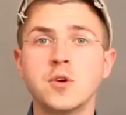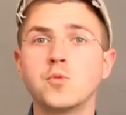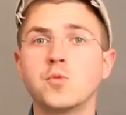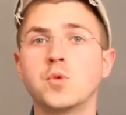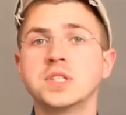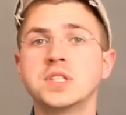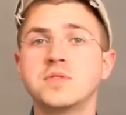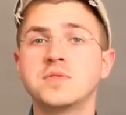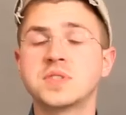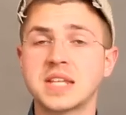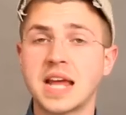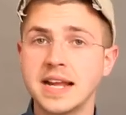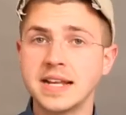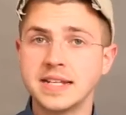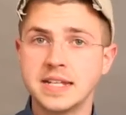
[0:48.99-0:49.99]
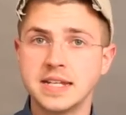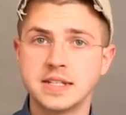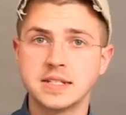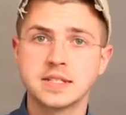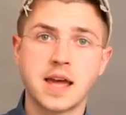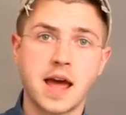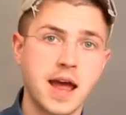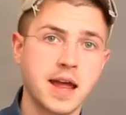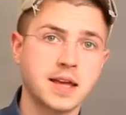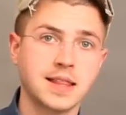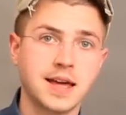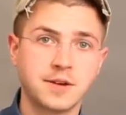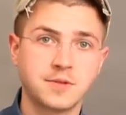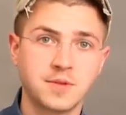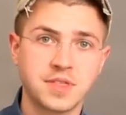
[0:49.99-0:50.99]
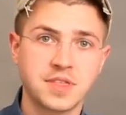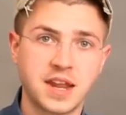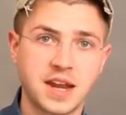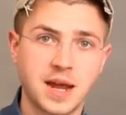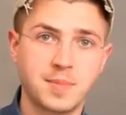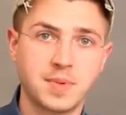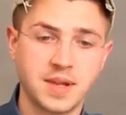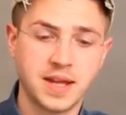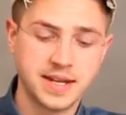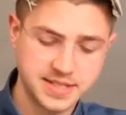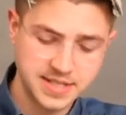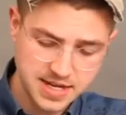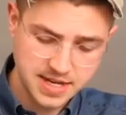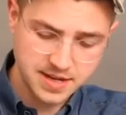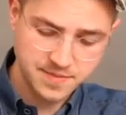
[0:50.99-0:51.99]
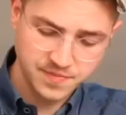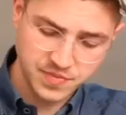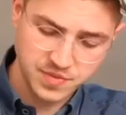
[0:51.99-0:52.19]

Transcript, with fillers: Once you've signed in to iCloud with that Apple ID,